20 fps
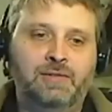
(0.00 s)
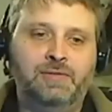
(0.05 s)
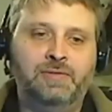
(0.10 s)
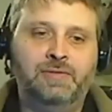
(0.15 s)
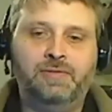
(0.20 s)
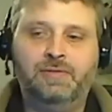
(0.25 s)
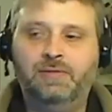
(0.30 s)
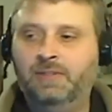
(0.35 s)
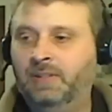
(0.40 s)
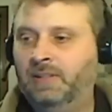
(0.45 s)
of
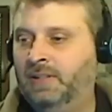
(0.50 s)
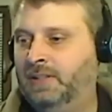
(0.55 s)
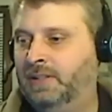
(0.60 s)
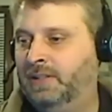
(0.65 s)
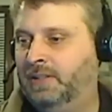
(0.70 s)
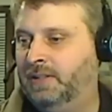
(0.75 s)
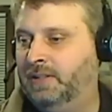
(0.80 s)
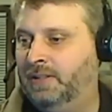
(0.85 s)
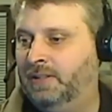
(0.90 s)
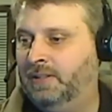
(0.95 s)

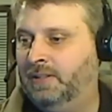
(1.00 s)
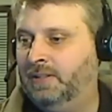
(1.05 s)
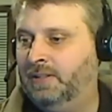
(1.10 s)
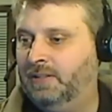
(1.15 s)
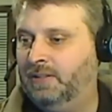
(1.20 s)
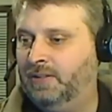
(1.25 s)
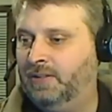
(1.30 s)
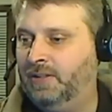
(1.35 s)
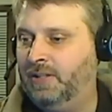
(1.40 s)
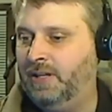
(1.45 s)

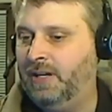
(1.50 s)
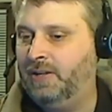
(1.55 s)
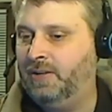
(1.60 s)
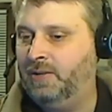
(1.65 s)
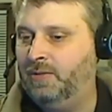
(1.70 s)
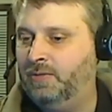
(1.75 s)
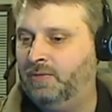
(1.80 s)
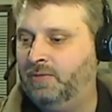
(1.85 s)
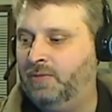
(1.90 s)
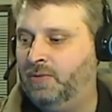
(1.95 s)
yeah,
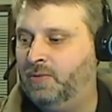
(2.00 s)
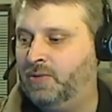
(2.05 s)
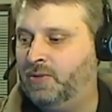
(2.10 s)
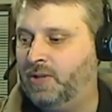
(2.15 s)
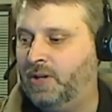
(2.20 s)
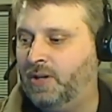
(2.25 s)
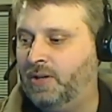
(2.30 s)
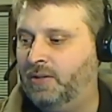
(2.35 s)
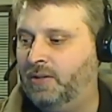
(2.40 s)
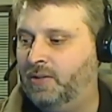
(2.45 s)
you, you
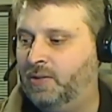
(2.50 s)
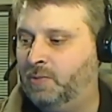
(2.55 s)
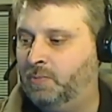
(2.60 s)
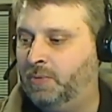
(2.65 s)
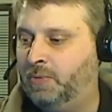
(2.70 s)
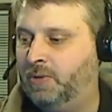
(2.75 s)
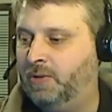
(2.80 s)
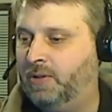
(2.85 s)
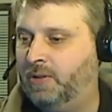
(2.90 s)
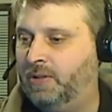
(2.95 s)
saw this,
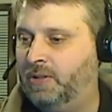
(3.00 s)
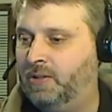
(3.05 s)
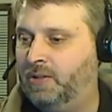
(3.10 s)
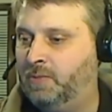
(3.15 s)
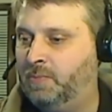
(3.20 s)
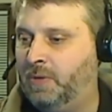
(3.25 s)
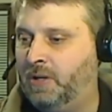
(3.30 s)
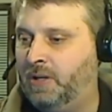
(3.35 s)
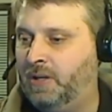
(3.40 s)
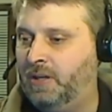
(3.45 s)
but look at
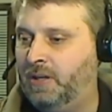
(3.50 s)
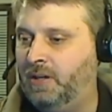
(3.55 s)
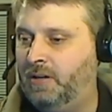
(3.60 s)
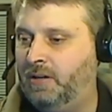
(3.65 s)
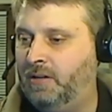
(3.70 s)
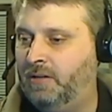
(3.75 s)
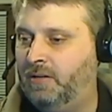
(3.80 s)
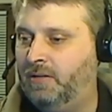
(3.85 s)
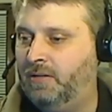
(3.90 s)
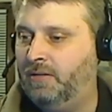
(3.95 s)
this monkey
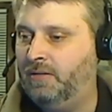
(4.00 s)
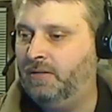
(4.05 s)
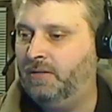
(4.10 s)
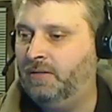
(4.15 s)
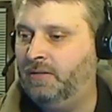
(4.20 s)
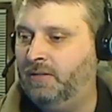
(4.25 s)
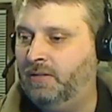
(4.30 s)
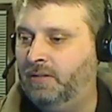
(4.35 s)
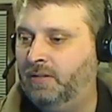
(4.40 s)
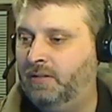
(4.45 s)
here
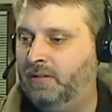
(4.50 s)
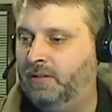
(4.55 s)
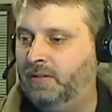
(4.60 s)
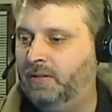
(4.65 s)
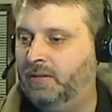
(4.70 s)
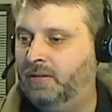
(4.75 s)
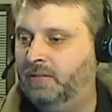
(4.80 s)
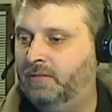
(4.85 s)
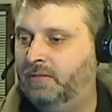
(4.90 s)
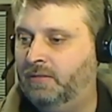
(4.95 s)
and
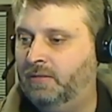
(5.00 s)
you,